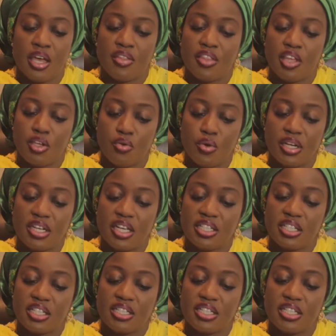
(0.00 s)
The UN
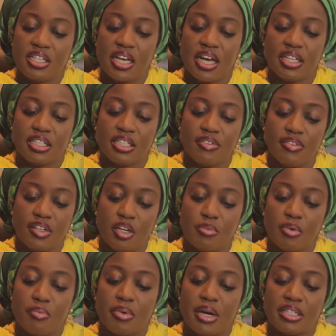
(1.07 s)
agency and
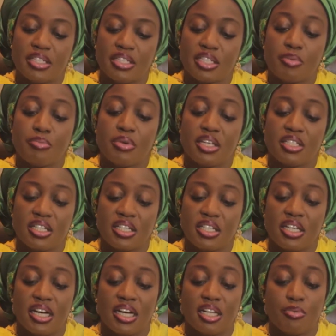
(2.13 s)
development partners are
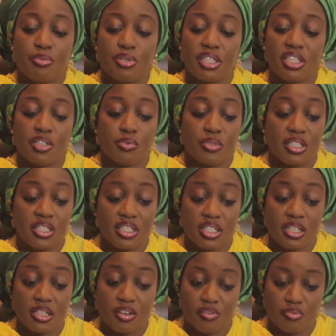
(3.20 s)
presently collaborating with the
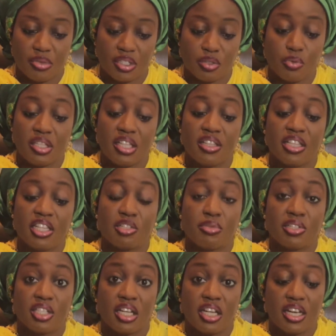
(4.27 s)
state government within their
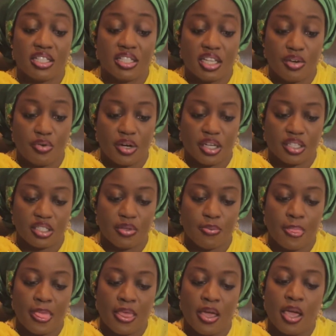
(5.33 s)
specialized areas.
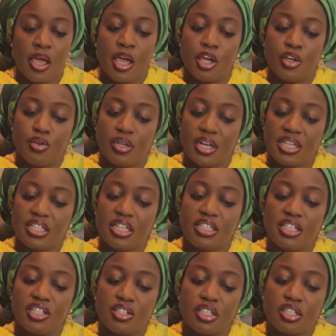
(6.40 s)
United
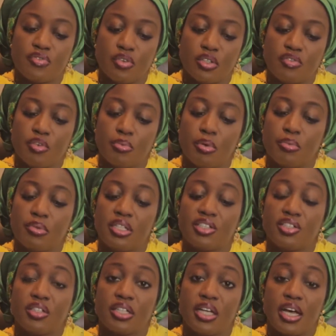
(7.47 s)
Nations Fund for
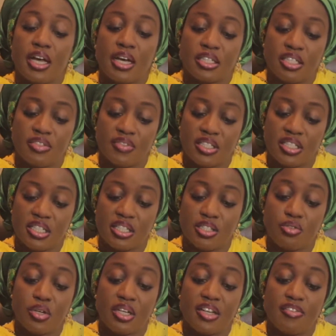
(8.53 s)
Population
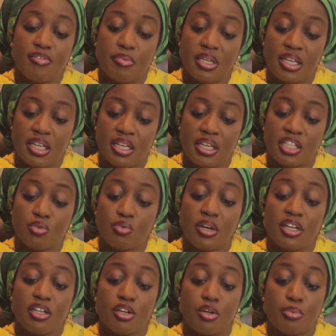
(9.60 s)
Activities, UNFPA, is
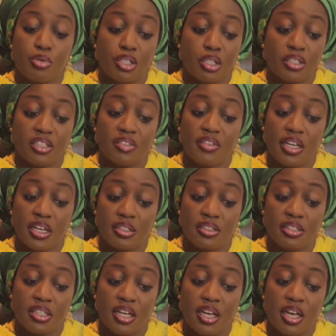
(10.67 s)
working on reproductive
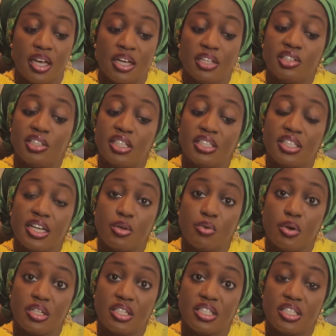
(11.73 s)
health, gender
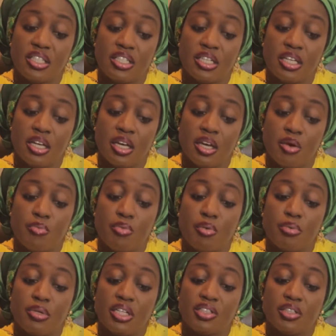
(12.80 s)
equality,
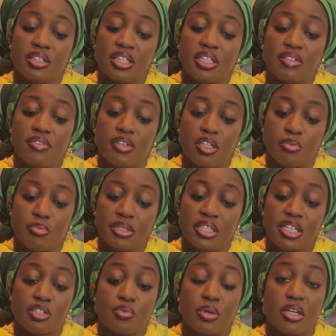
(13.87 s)
population and development,
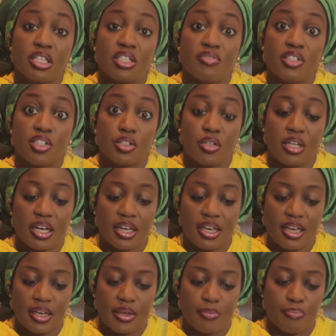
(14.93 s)
as well as fistula
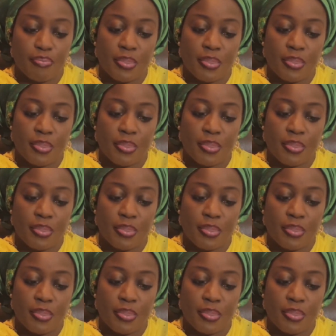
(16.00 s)
care.